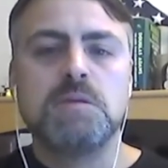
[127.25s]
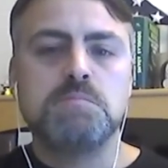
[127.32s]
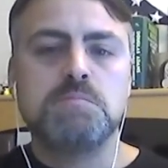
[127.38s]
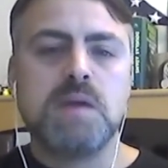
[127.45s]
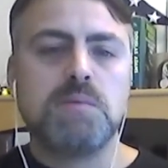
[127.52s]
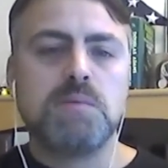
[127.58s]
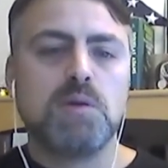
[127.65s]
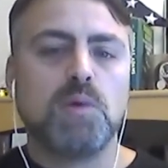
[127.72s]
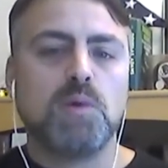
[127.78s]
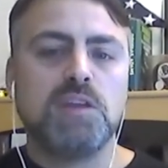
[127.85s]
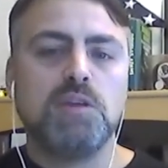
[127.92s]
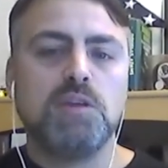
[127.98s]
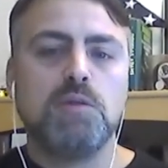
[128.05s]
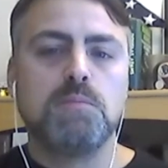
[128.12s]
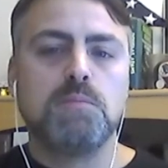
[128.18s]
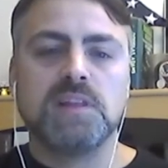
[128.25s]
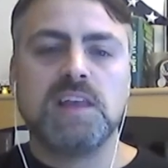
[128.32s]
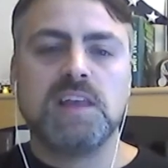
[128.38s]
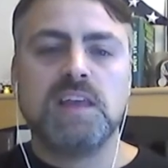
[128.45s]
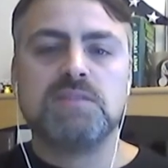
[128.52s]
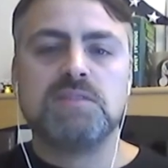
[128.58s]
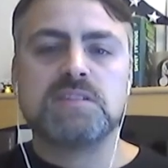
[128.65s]
maybe what you
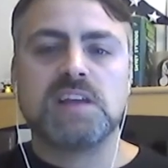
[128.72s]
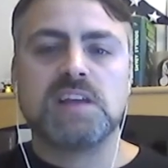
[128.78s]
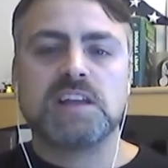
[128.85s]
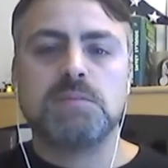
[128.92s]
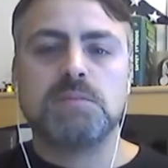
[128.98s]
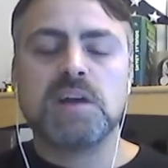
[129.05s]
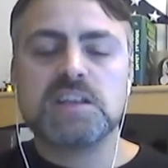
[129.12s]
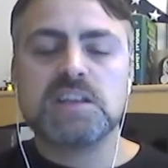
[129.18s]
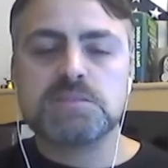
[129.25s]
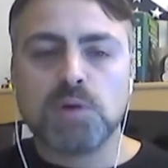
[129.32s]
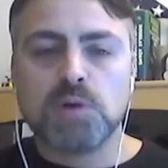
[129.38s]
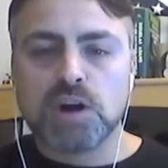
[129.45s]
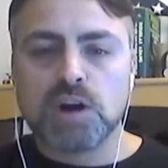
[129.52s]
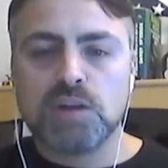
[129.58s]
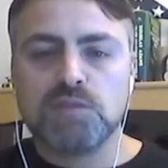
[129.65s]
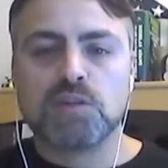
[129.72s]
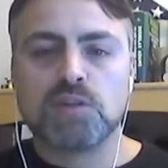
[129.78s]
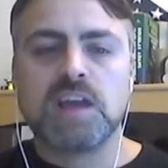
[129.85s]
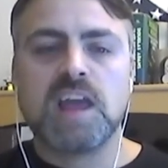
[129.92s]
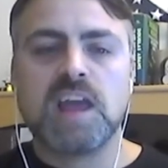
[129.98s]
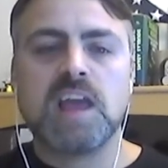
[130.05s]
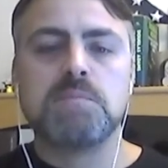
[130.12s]
believe is like the best part of your
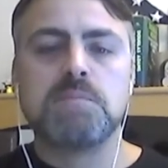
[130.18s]
game,